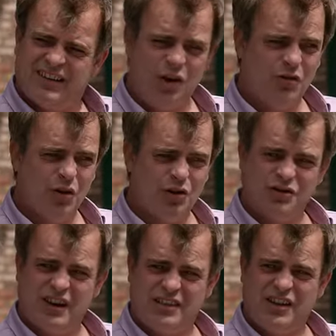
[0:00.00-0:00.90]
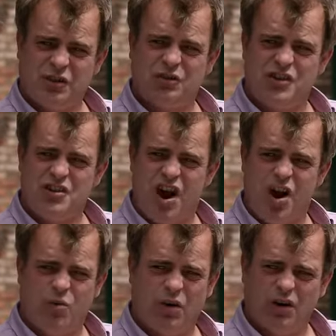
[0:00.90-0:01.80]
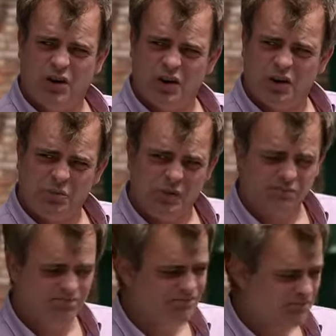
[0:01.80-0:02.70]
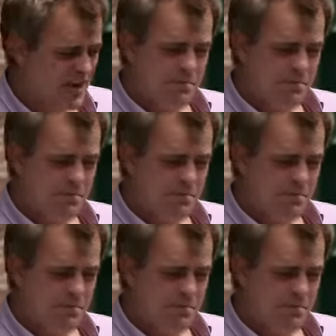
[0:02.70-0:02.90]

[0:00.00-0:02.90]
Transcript: No, of course Tracy doesn't know. You're